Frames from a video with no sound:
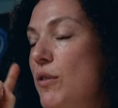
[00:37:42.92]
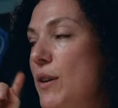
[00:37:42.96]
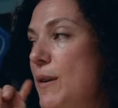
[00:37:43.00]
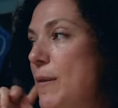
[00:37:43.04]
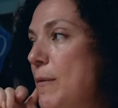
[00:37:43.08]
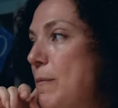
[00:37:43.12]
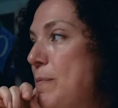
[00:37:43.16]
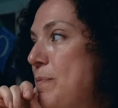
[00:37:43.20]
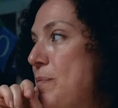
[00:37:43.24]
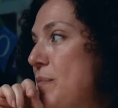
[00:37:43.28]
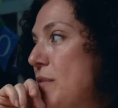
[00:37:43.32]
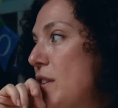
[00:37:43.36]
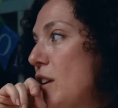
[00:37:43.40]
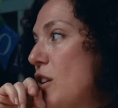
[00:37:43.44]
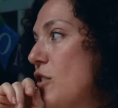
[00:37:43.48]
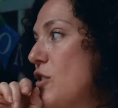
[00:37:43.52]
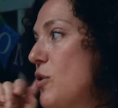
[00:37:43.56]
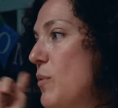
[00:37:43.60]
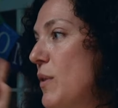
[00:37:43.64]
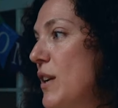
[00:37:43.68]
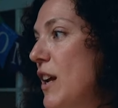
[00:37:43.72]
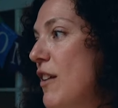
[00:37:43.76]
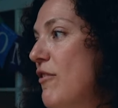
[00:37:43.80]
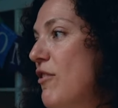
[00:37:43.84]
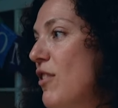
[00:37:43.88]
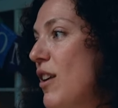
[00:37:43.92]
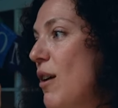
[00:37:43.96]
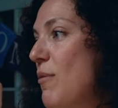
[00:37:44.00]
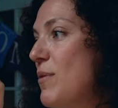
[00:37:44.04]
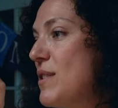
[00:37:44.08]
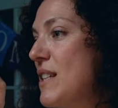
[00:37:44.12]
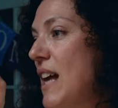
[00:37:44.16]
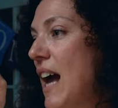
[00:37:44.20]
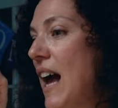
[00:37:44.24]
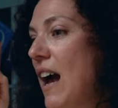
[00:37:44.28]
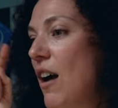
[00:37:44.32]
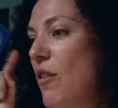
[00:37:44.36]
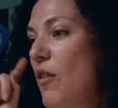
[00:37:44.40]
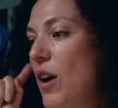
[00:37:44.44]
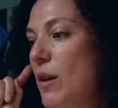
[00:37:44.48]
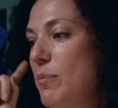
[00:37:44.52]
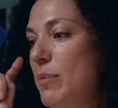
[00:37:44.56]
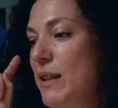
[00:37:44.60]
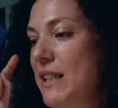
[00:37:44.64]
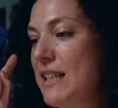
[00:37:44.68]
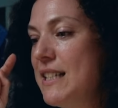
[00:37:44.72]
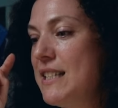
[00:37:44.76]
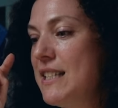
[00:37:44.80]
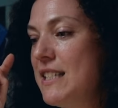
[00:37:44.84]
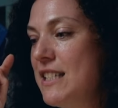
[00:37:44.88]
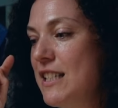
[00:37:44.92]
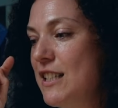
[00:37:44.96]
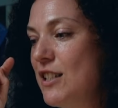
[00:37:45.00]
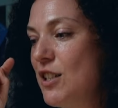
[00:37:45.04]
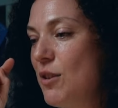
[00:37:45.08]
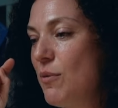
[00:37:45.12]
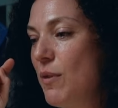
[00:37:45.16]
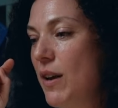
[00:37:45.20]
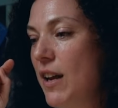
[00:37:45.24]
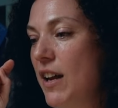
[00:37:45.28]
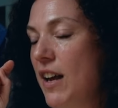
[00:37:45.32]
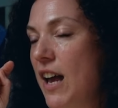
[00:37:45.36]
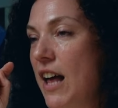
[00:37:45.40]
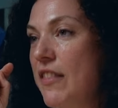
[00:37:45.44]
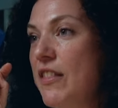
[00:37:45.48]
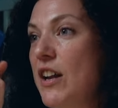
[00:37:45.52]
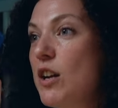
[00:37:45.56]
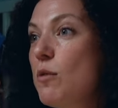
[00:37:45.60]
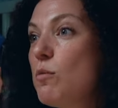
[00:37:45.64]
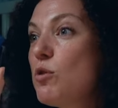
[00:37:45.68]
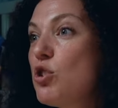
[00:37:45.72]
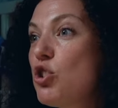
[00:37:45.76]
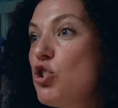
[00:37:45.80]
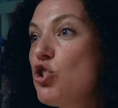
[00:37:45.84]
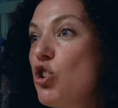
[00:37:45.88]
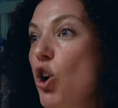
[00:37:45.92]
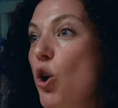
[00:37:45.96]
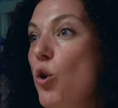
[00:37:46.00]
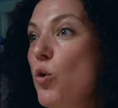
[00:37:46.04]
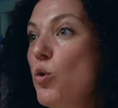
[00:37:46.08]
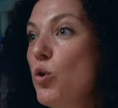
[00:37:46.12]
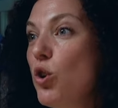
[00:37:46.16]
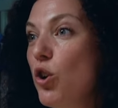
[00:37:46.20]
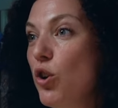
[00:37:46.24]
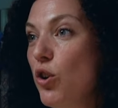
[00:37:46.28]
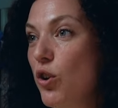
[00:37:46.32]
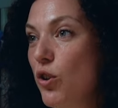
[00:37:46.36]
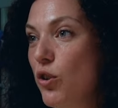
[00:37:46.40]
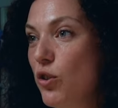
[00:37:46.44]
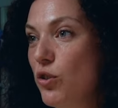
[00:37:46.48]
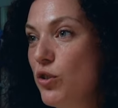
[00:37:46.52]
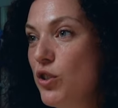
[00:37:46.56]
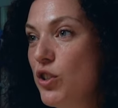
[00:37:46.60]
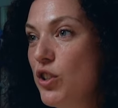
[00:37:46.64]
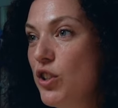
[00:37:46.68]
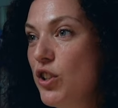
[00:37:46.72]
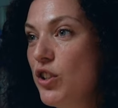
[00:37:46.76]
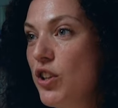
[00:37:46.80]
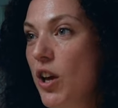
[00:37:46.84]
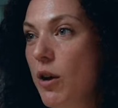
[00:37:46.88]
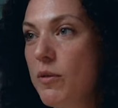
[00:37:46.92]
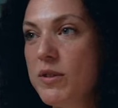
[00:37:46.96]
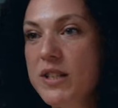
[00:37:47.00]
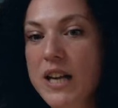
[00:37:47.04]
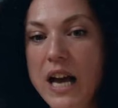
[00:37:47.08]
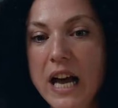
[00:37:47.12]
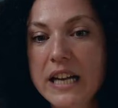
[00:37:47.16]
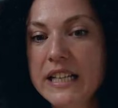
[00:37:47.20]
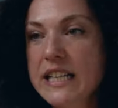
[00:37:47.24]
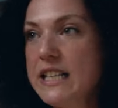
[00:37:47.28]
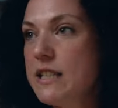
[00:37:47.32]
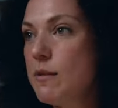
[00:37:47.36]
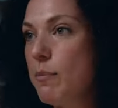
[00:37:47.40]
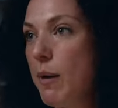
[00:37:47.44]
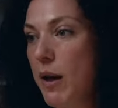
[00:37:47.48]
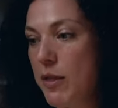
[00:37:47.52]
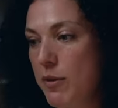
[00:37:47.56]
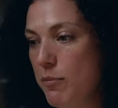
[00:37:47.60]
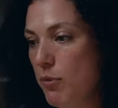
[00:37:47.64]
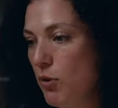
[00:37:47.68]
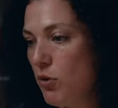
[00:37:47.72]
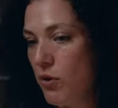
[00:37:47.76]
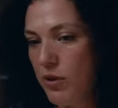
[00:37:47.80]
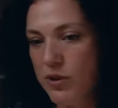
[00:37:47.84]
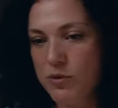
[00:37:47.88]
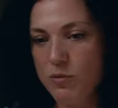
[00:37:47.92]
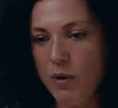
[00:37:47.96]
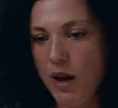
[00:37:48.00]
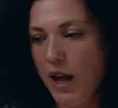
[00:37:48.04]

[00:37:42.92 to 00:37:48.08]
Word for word: sorry. So whenever I was out, I'd be listening to it. And then it was so good that I was like, I need to buy the book as